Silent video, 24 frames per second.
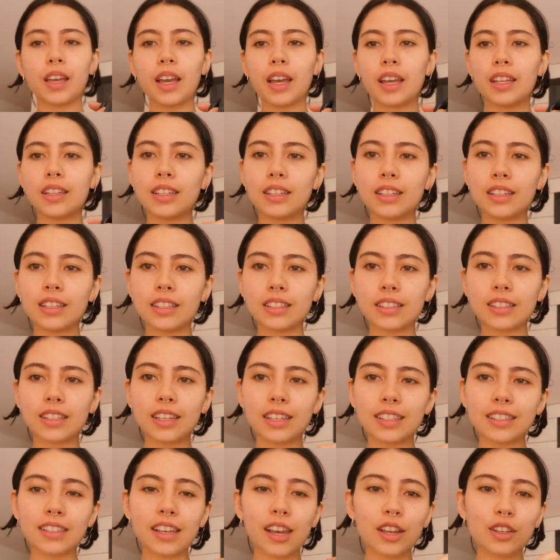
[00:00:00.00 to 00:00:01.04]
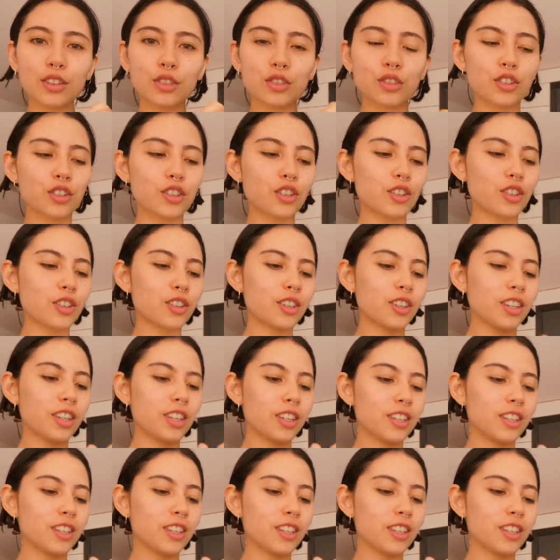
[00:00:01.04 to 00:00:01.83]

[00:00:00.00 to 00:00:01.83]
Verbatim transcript: I did this like texture.